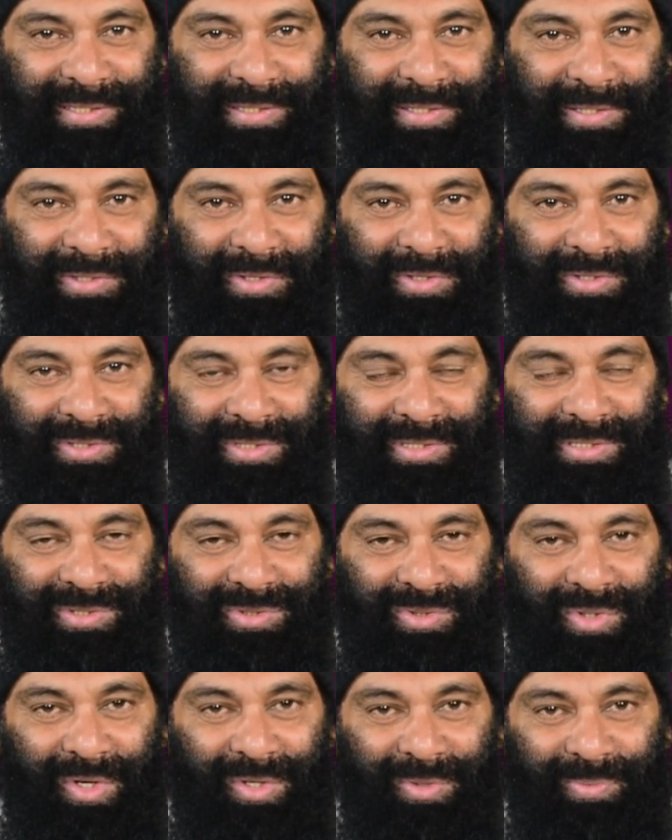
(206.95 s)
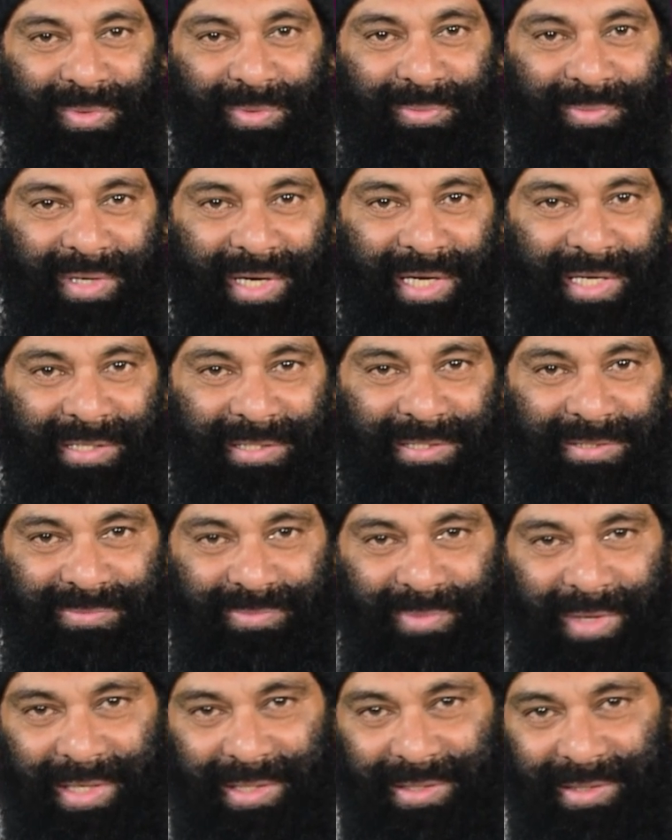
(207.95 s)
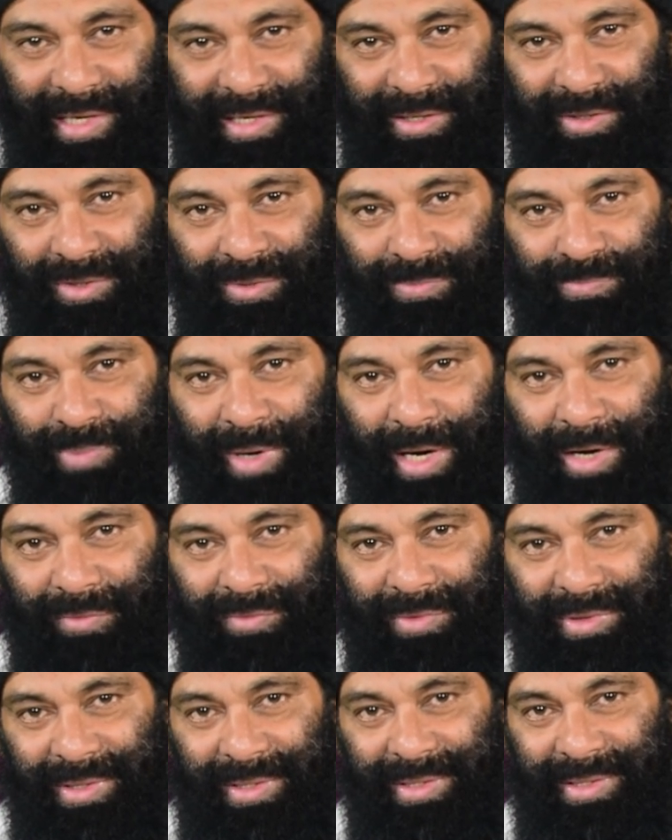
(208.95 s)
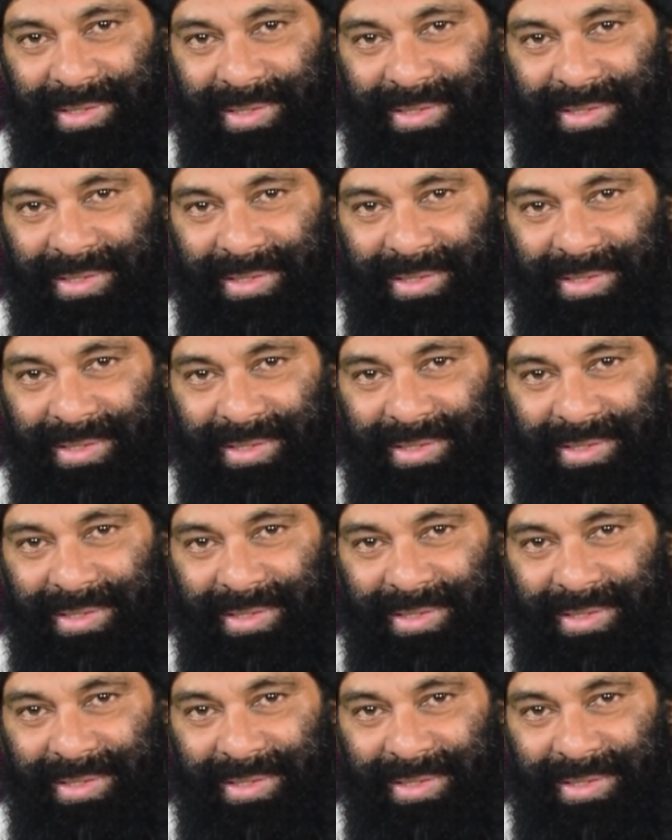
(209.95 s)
the doctors called me miracle man. I got power.